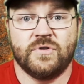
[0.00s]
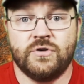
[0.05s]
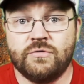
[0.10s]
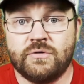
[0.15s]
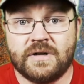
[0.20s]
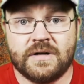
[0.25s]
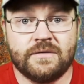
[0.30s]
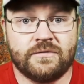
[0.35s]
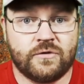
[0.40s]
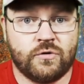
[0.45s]
You
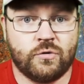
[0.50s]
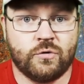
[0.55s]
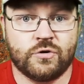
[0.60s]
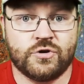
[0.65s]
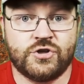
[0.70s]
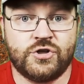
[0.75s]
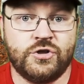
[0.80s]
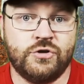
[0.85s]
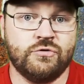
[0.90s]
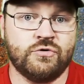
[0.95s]
can, of
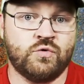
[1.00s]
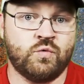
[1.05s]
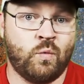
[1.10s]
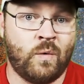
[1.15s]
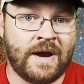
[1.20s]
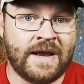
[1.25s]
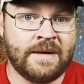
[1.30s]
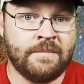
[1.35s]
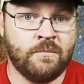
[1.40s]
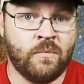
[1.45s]
course, use
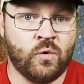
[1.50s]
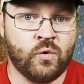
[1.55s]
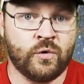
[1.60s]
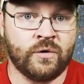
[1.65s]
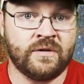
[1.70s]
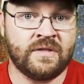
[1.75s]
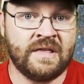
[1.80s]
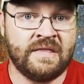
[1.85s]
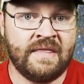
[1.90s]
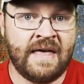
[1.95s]
way
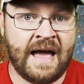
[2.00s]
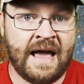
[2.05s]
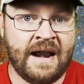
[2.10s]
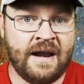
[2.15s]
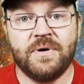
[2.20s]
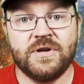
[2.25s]
more than that,